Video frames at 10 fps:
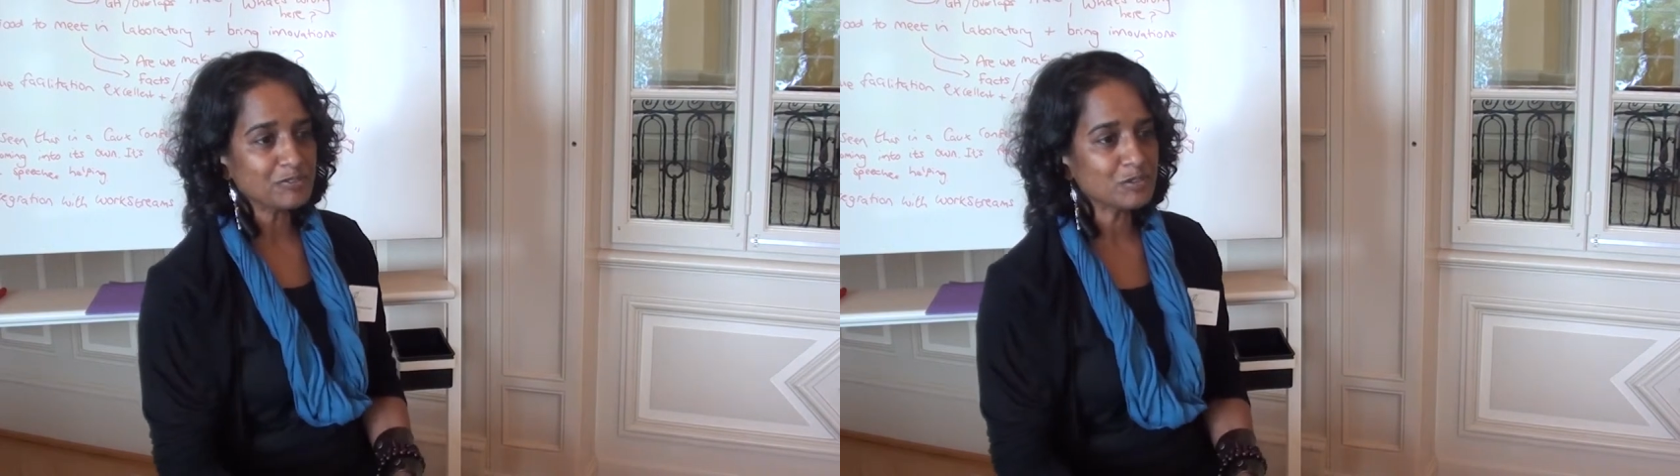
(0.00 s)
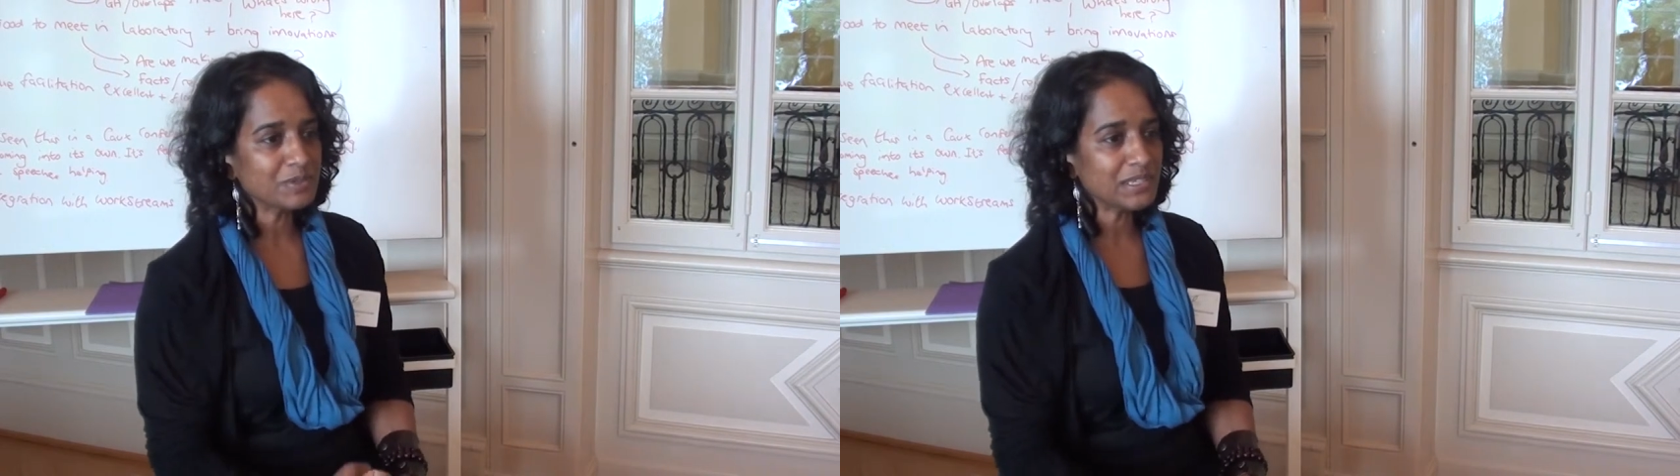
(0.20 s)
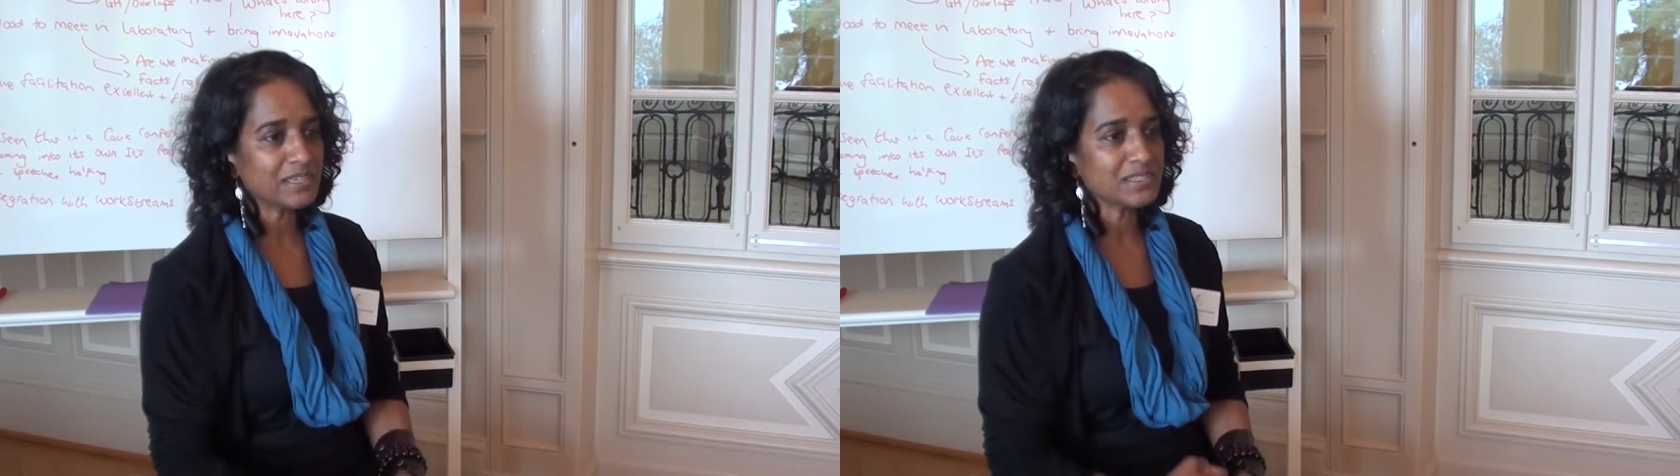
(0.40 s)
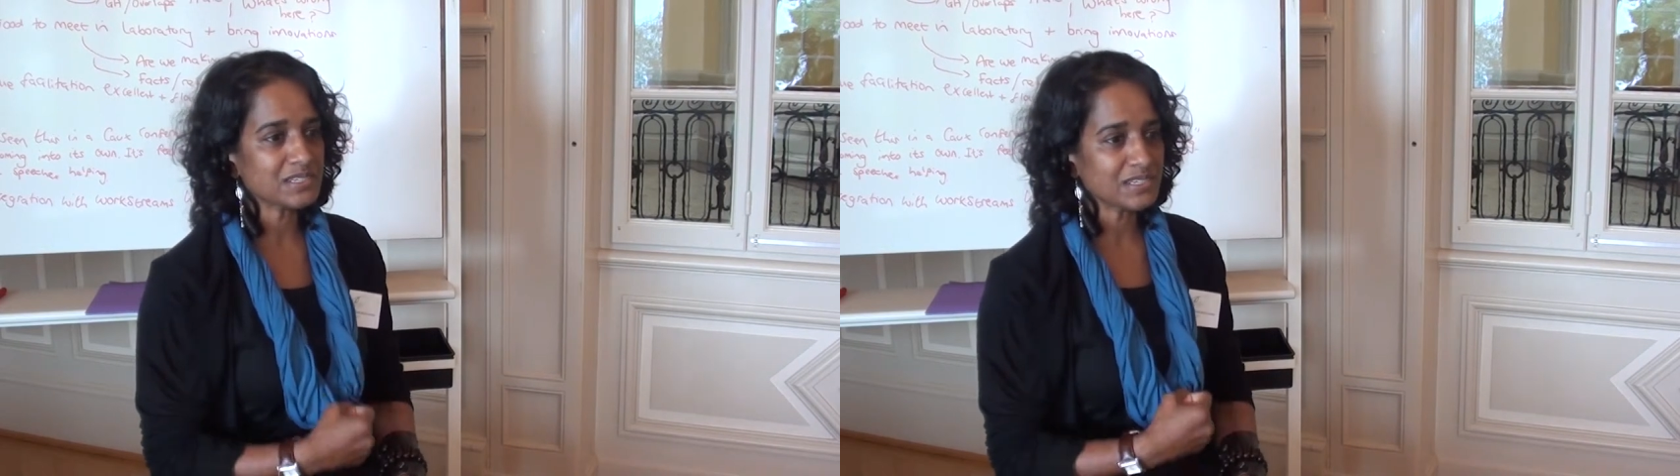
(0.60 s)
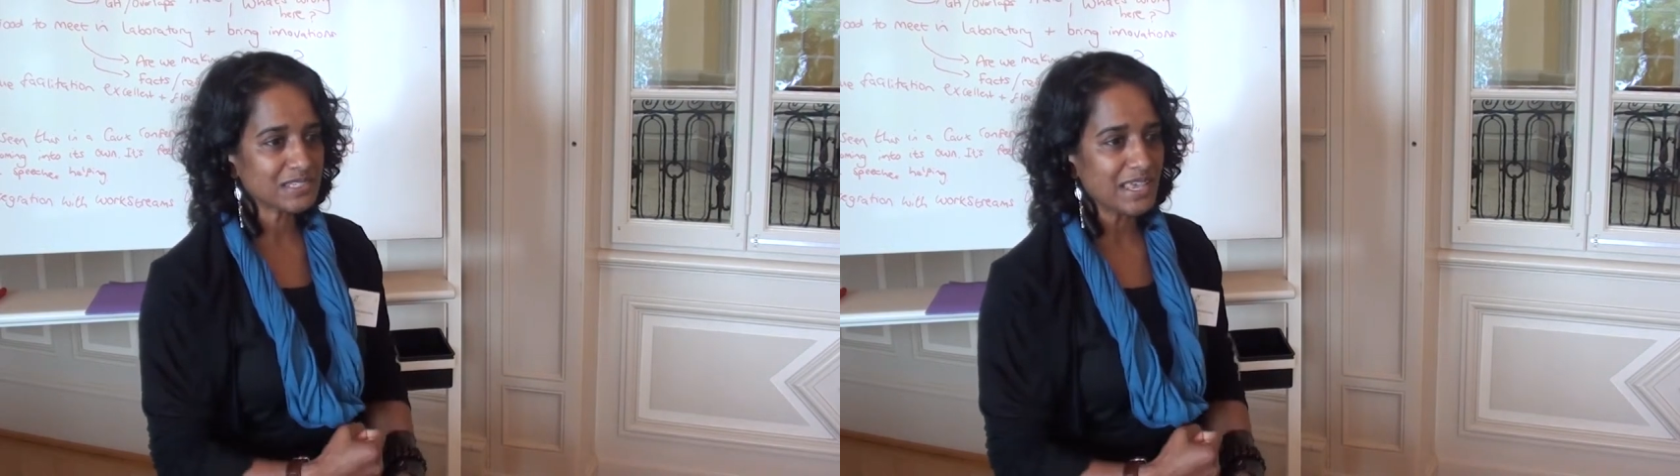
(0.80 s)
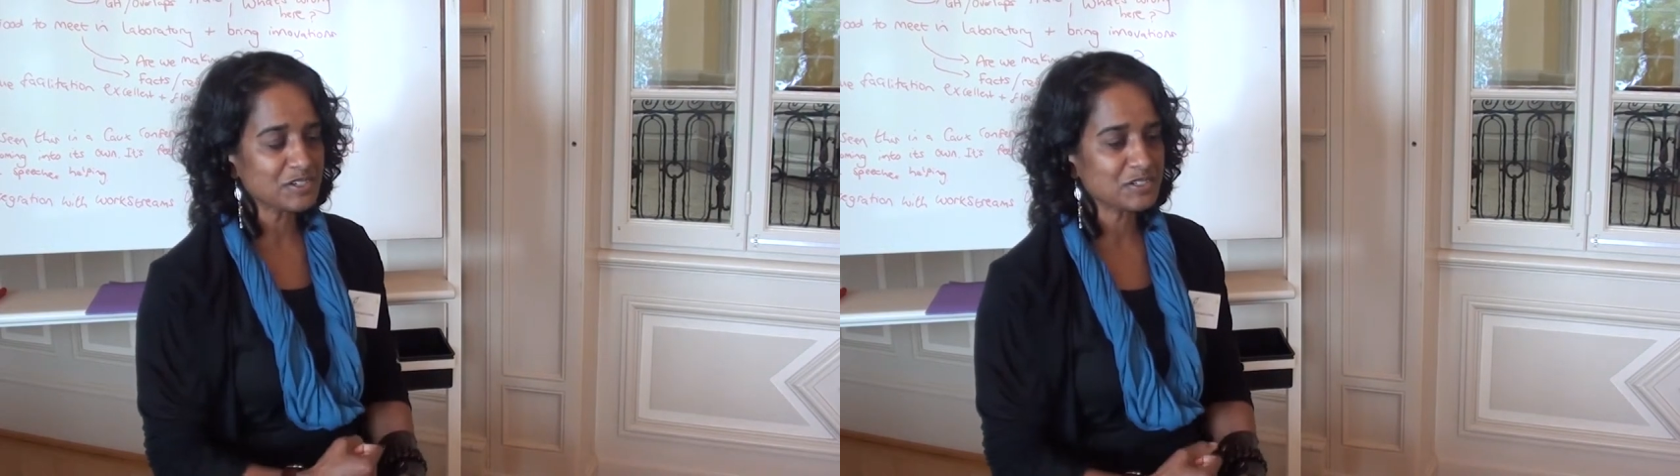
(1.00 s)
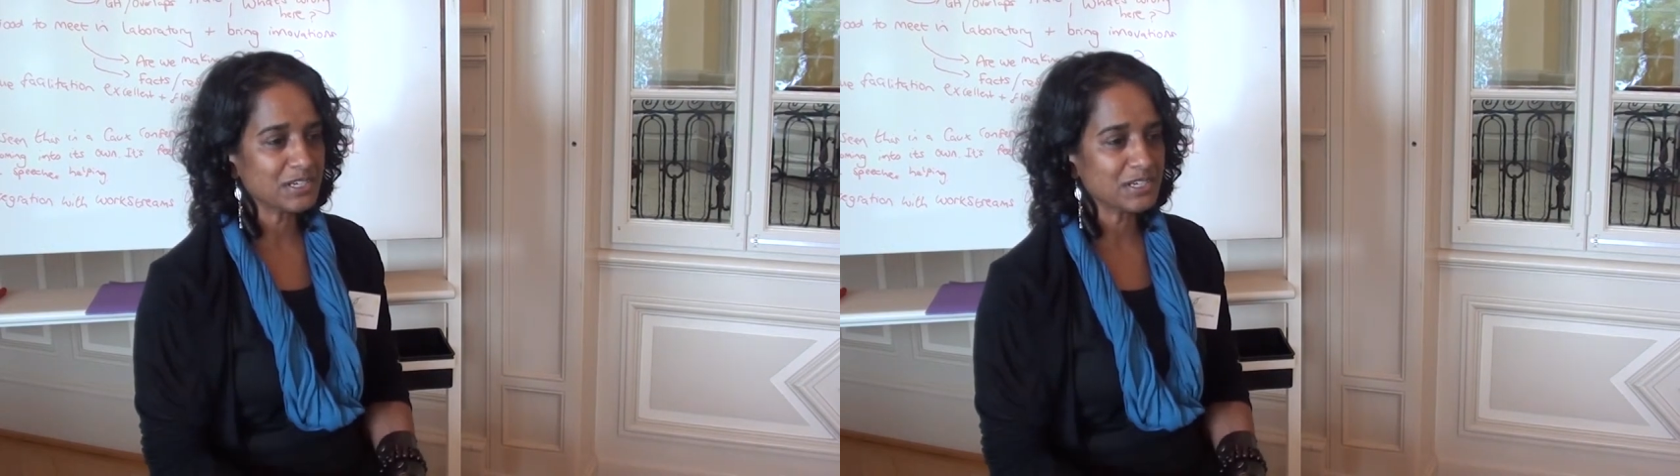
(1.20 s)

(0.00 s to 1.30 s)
For me, it's action.